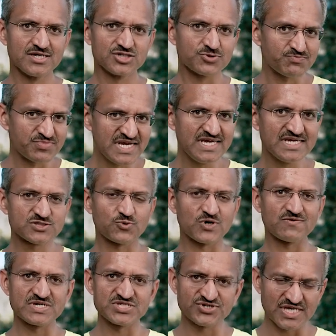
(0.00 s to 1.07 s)
So please,
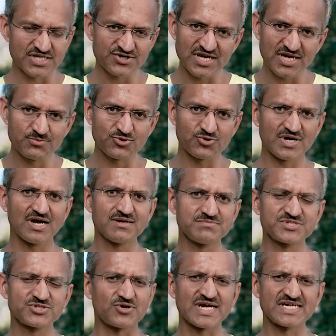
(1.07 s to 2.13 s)
whatever strength training
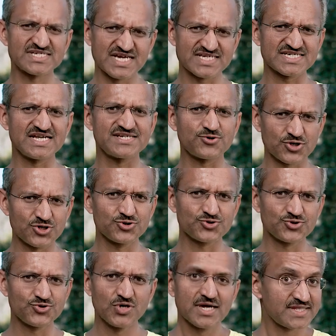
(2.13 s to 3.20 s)
programs or exercise I'll talk you
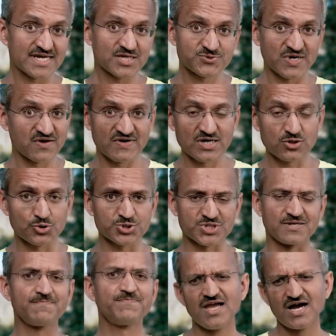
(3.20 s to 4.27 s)
through, that is very, very crucial.